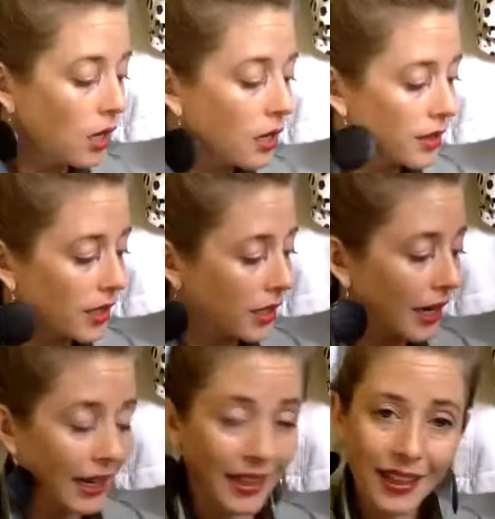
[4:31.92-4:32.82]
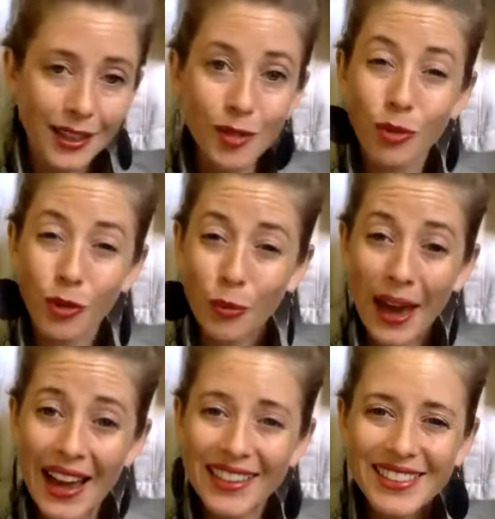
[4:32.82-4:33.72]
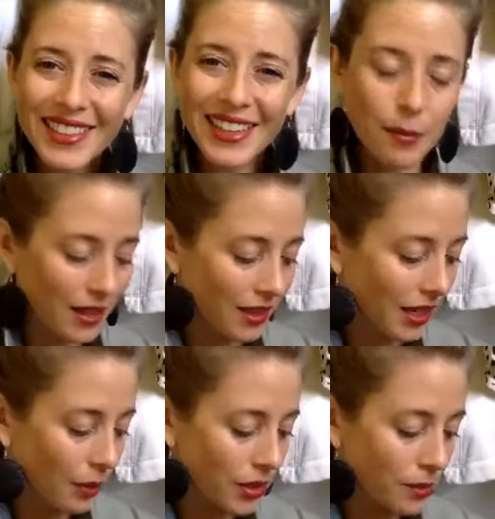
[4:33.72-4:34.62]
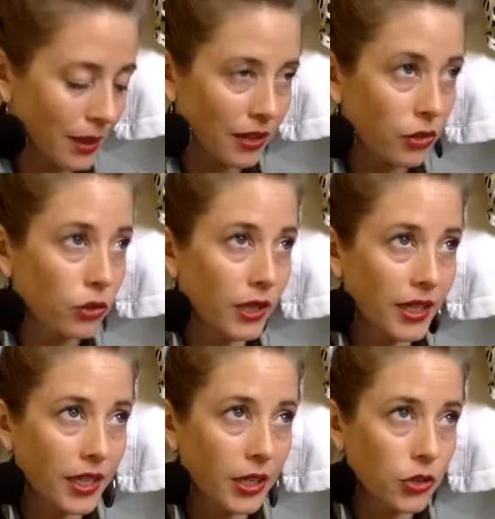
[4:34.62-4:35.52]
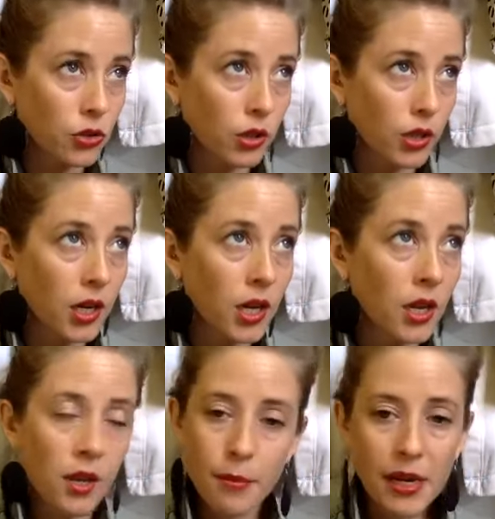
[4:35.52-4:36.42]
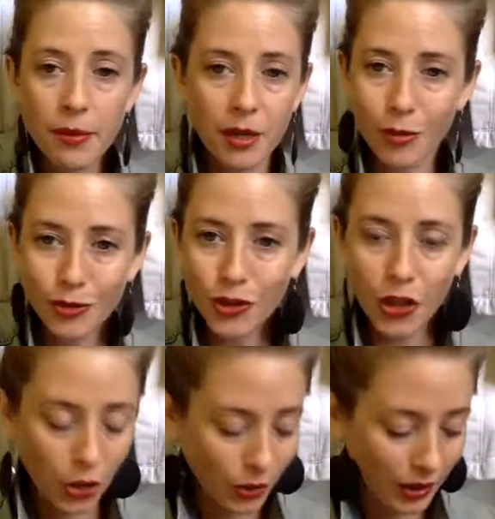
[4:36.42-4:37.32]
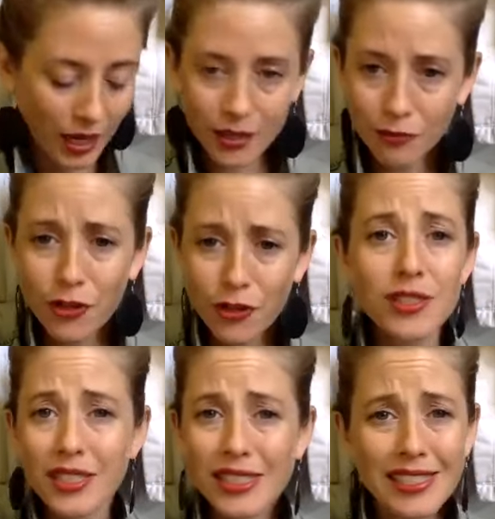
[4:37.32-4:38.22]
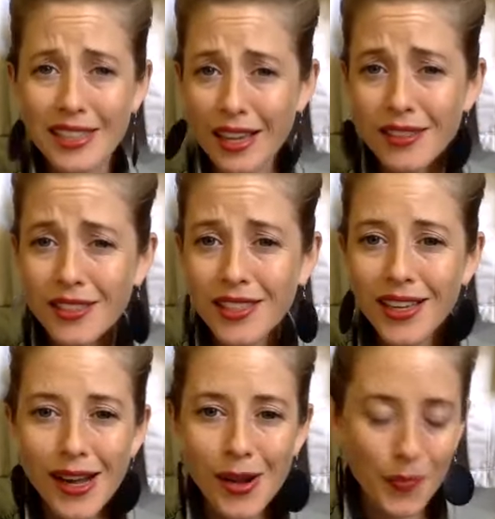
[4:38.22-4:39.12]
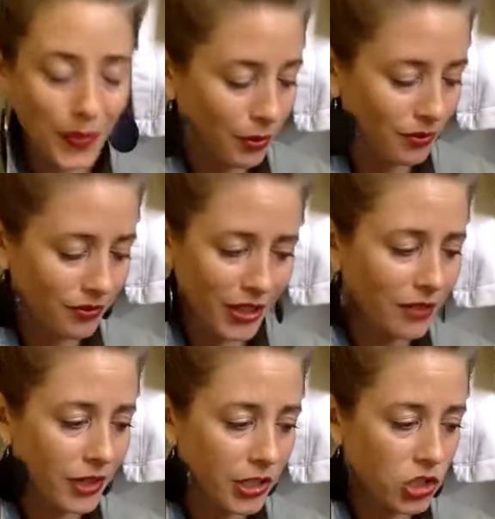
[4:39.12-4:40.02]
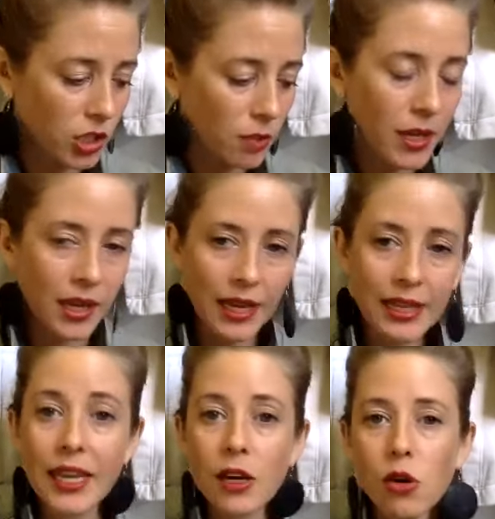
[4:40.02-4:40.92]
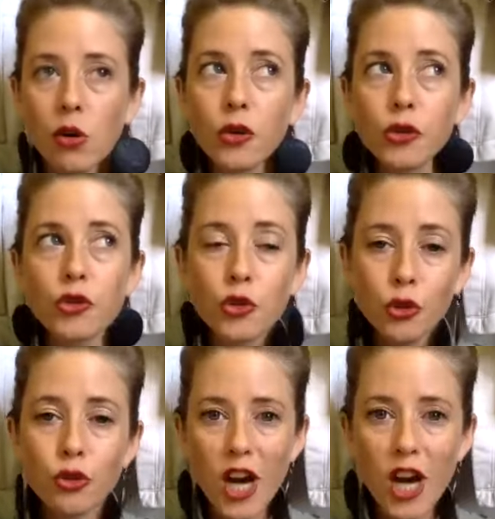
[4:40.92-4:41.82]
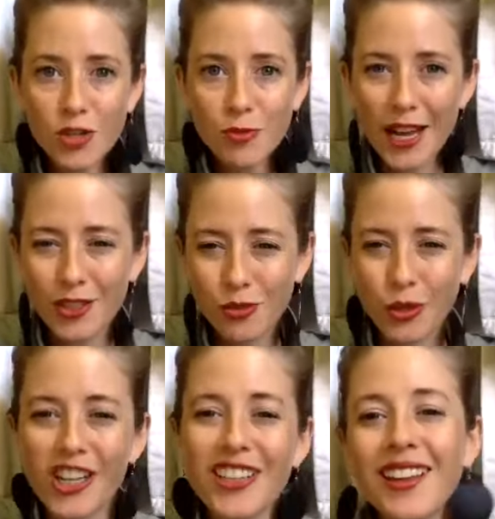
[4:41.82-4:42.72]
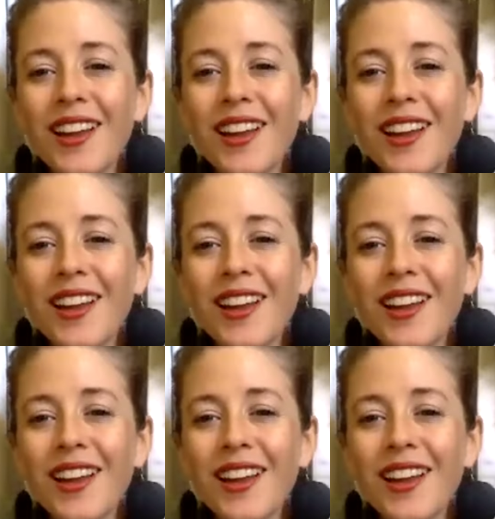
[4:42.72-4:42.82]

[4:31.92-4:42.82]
the IKEA blue bags. I think I went to my local IKEA store many, many moons ago and got them for 60 cents. They were very, very cheap, and they hold 2 trash bags worth